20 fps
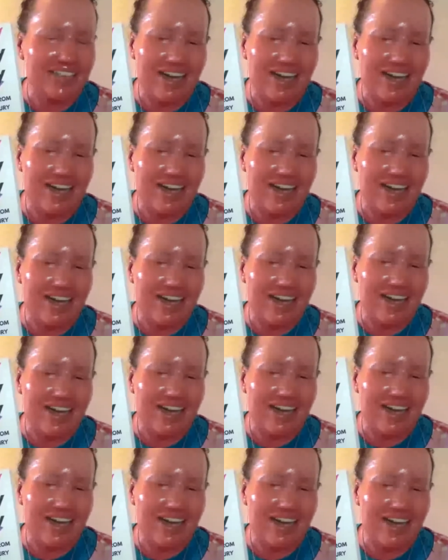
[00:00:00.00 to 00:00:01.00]
art
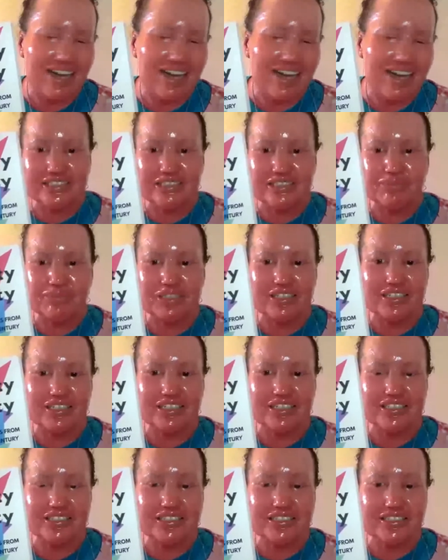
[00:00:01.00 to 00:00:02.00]
disability.
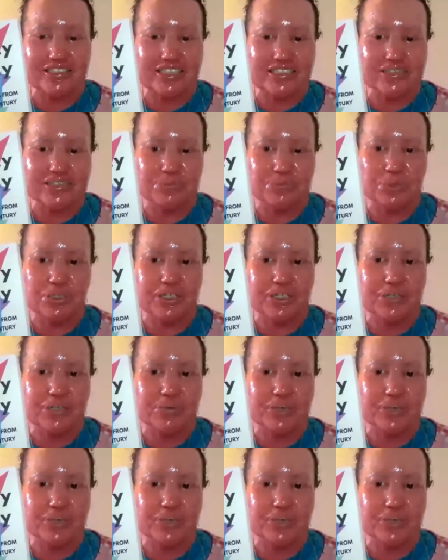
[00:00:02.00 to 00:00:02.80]
She does work with